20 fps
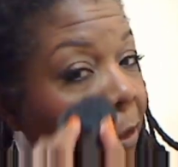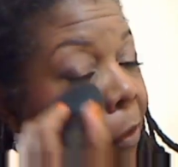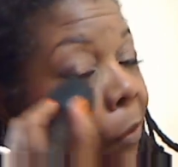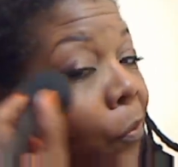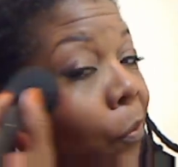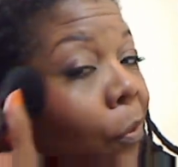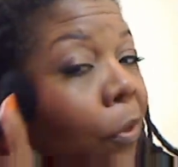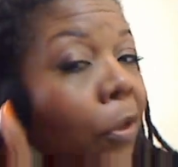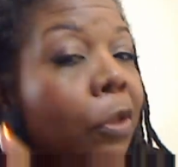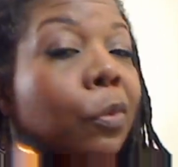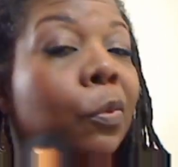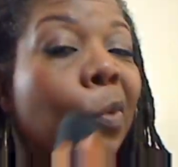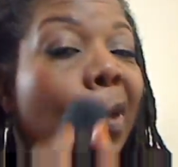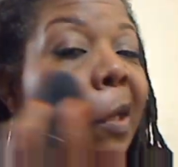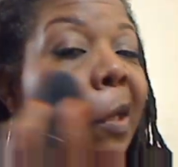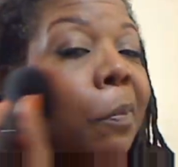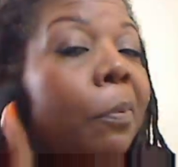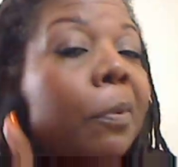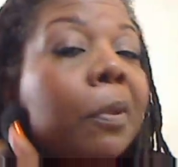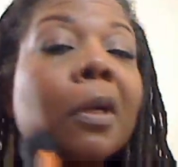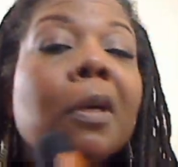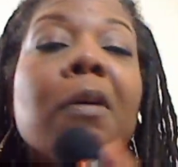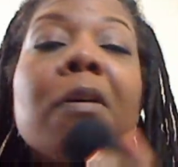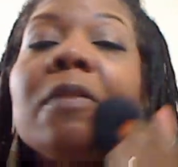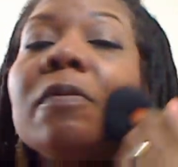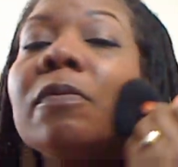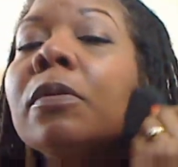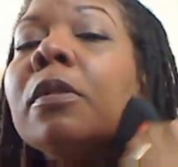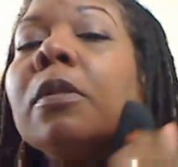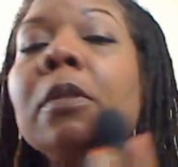You don't want to wipe it
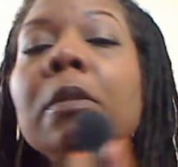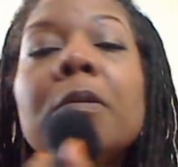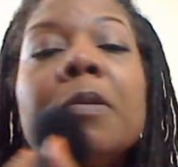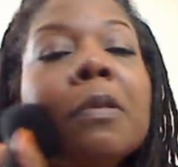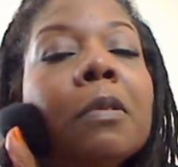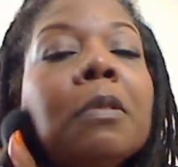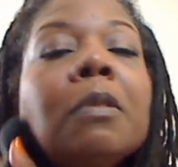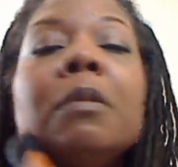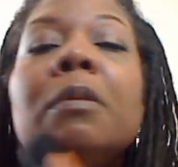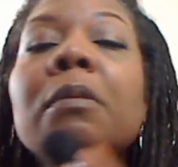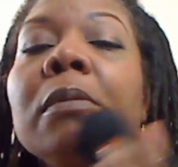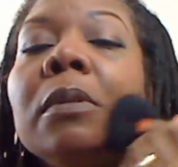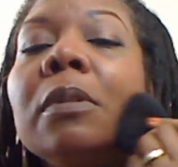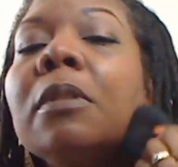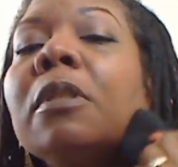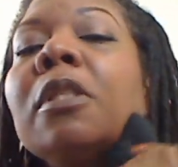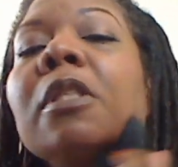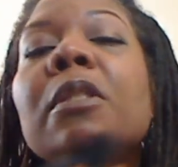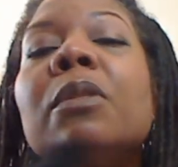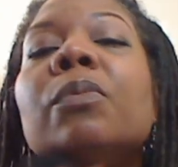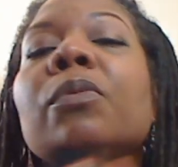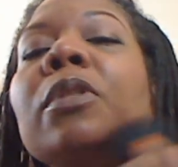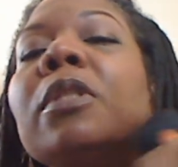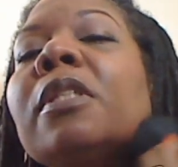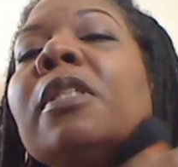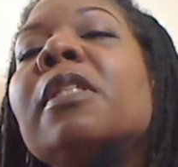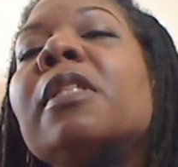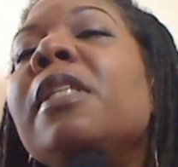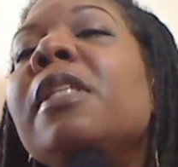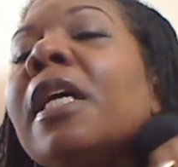off. You just
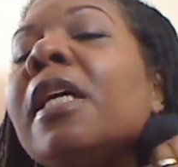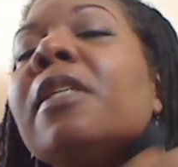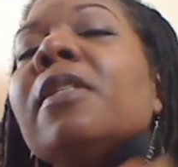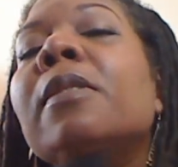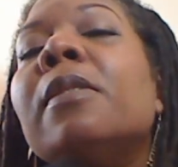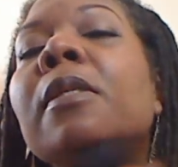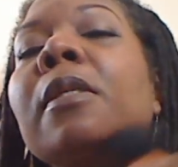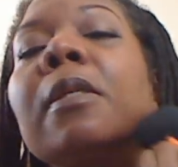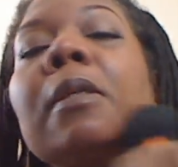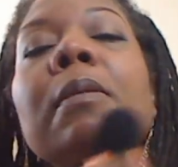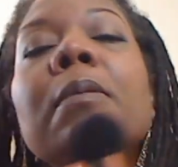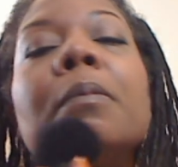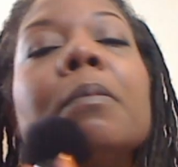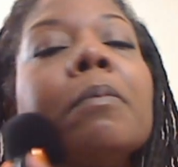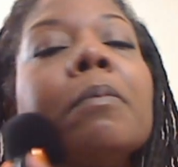want to dust